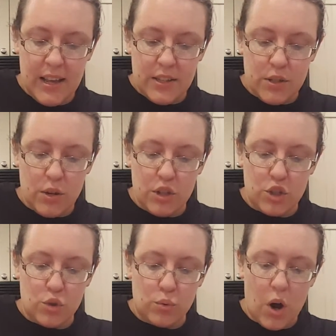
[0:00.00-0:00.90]
So you
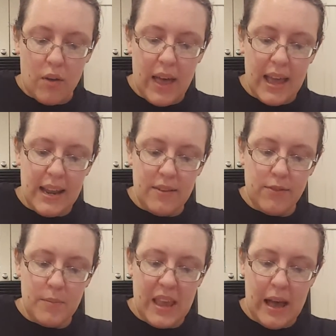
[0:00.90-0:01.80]
just draw that in
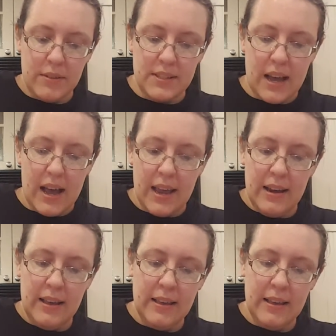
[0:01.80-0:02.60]
from the outside.